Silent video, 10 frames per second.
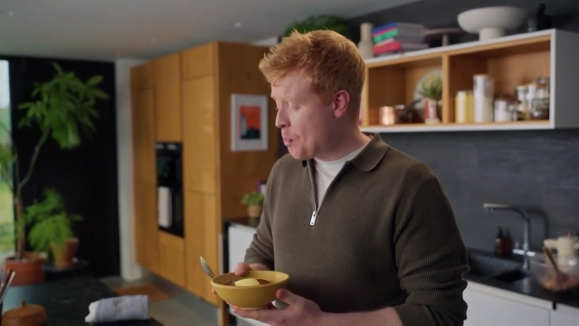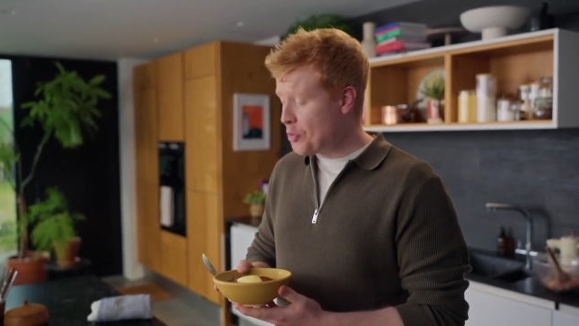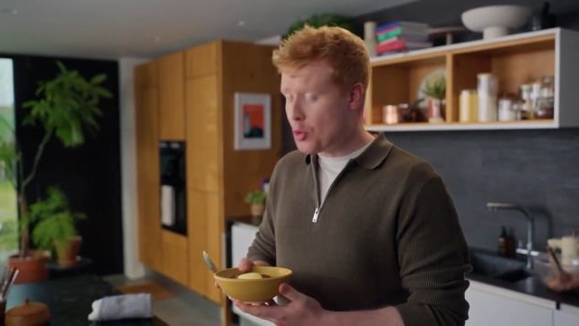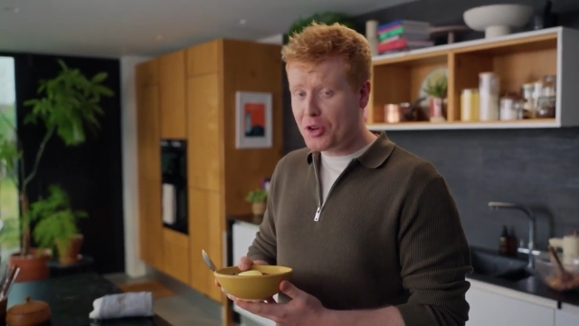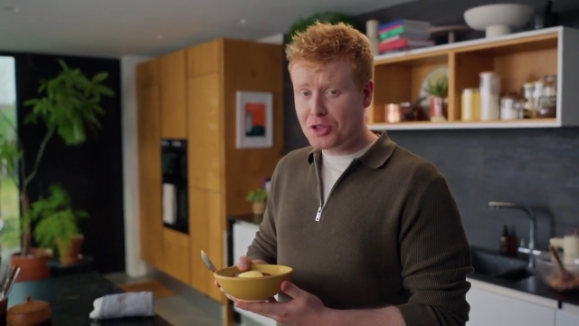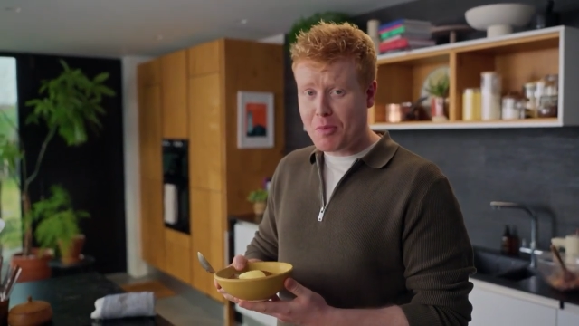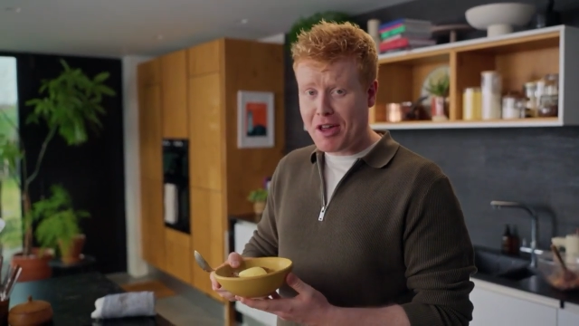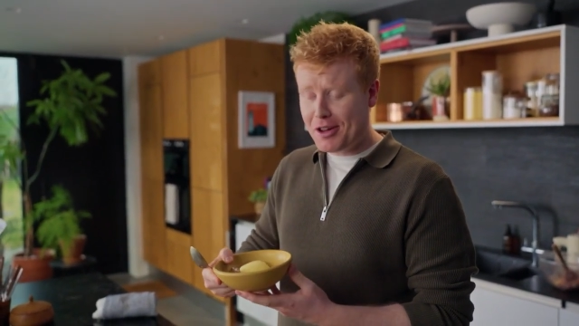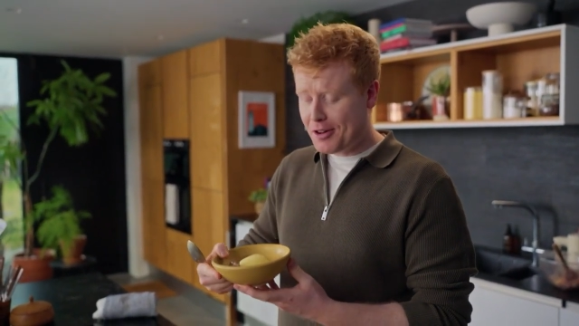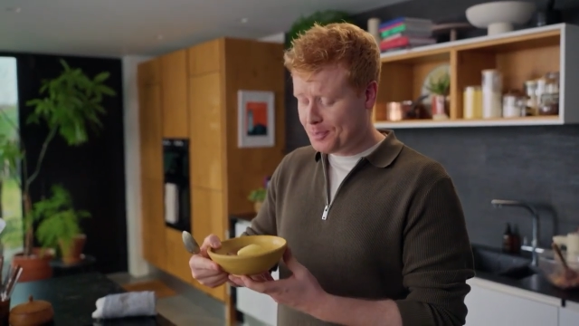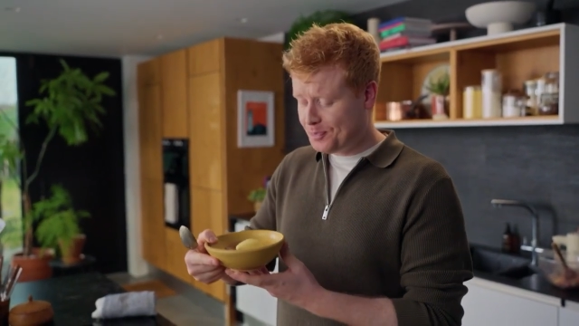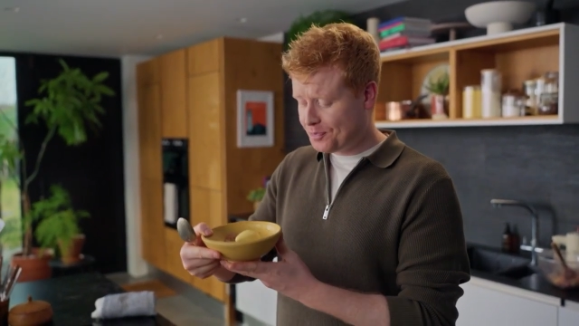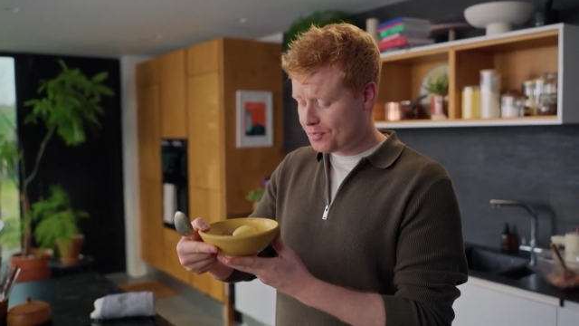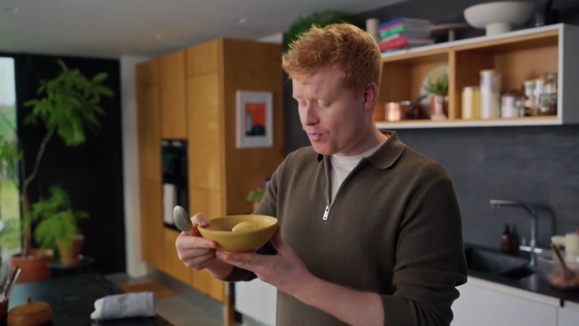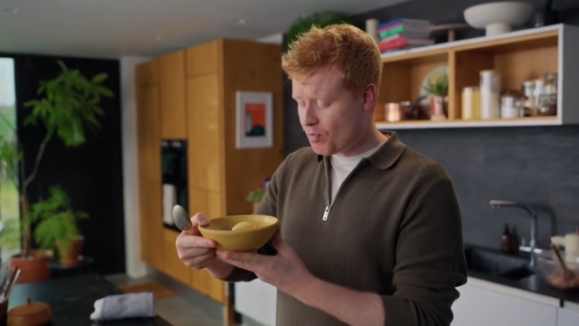Quick to make,
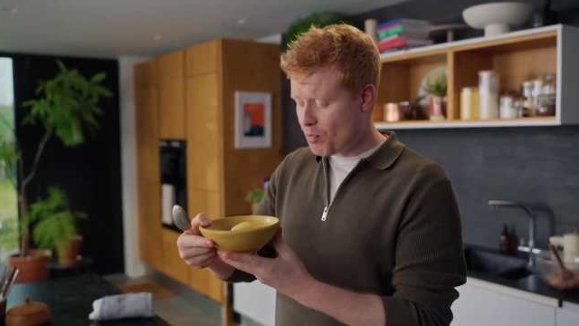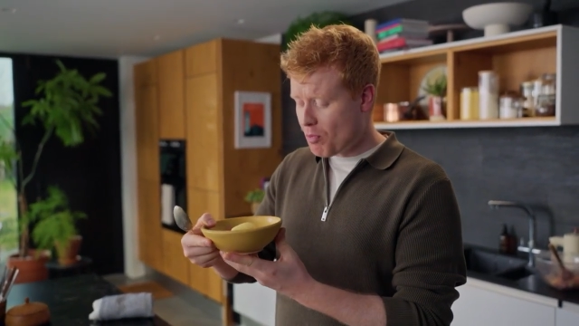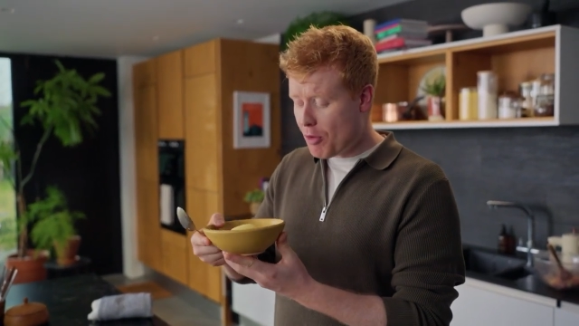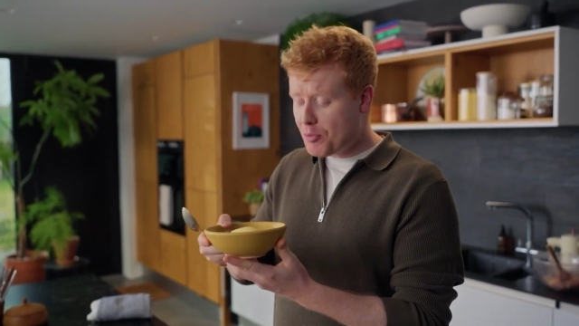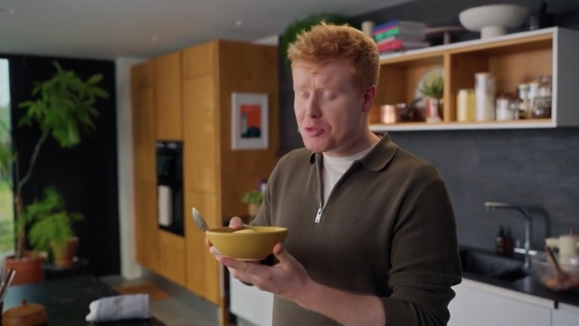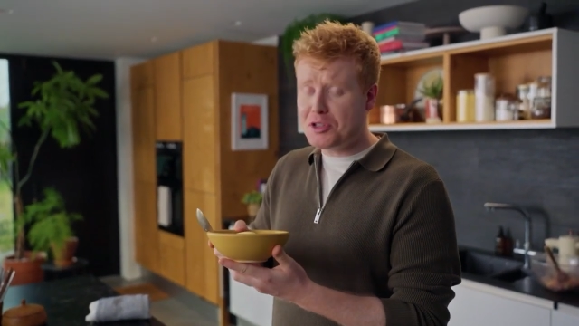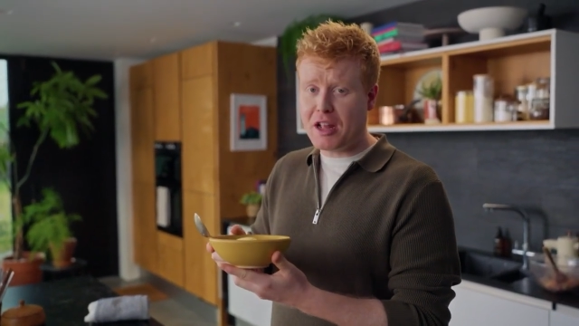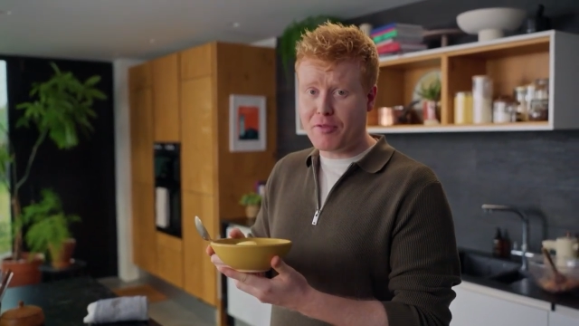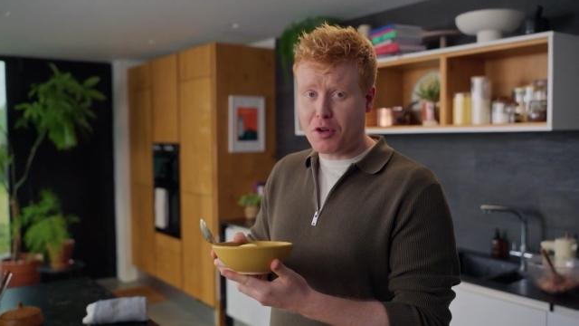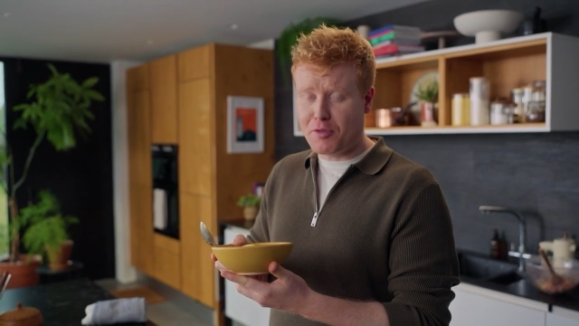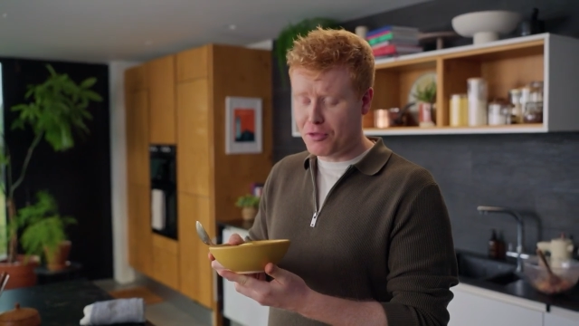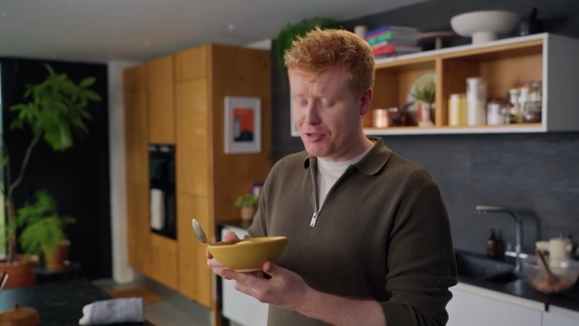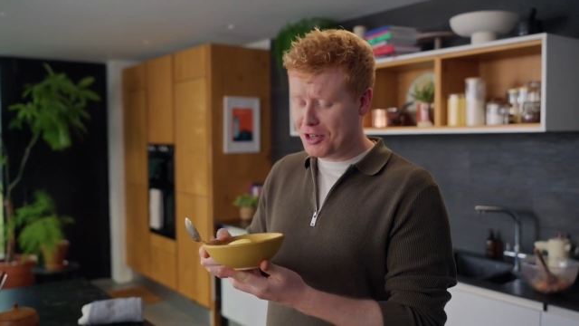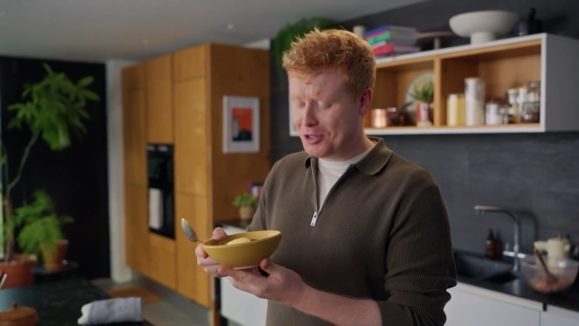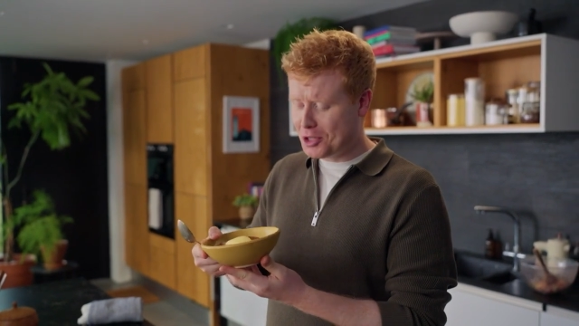using leftover
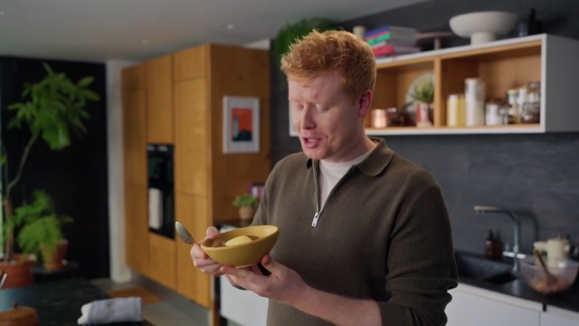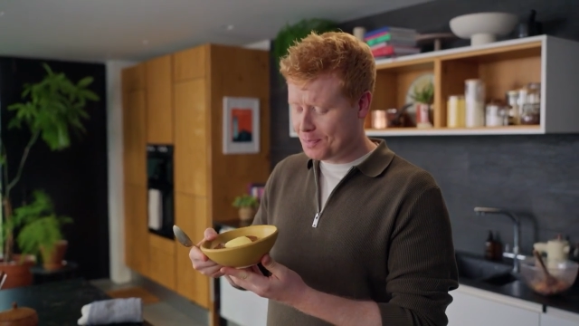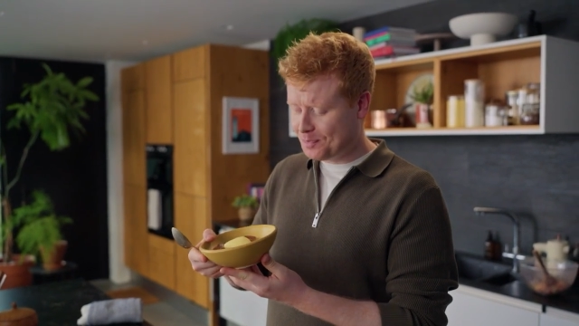ingredients,